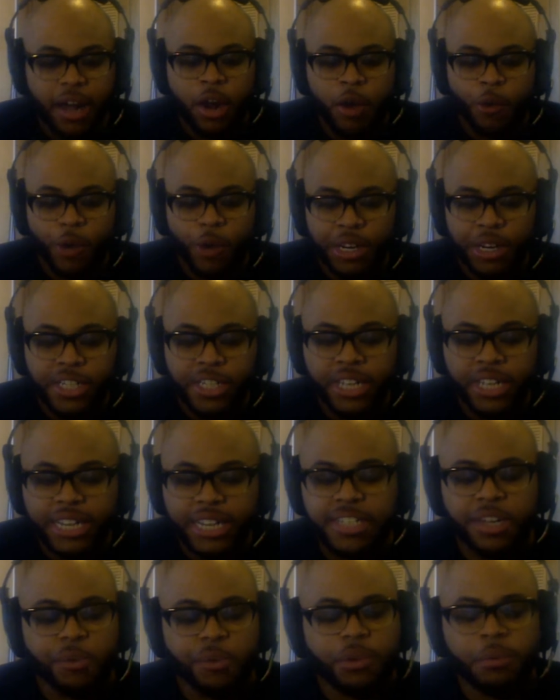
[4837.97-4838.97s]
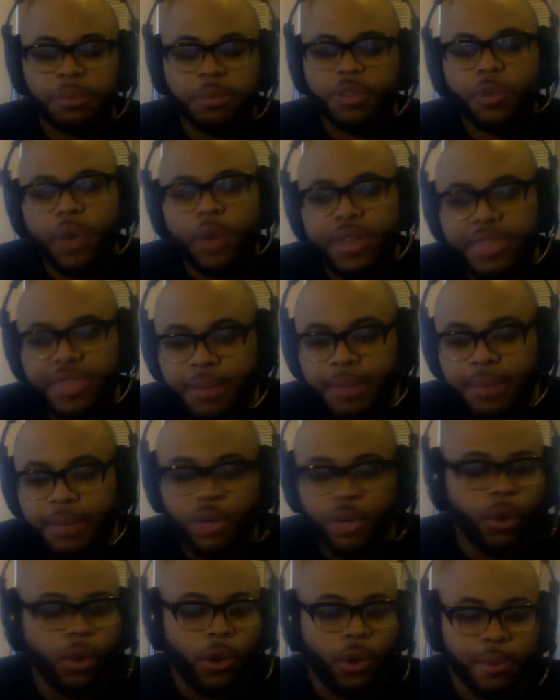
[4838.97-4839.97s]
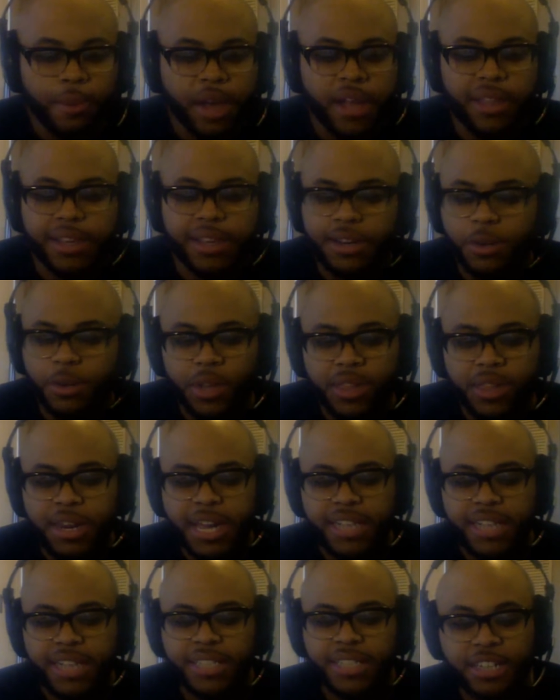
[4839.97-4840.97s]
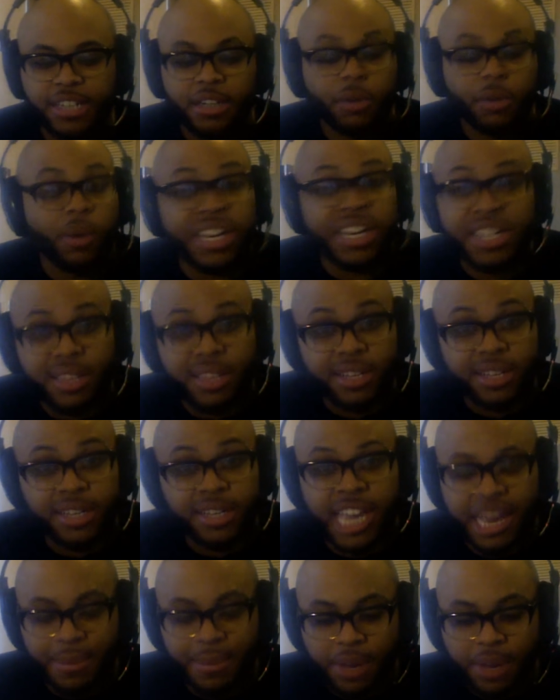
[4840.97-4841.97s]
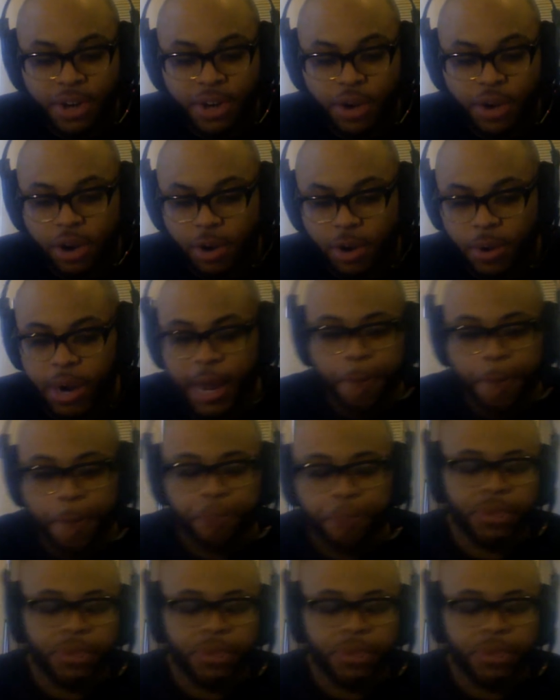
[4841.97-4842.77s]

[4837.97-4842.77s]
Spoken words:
We just need someone between them two or Bailey to win the next HOH, and this game can turn around.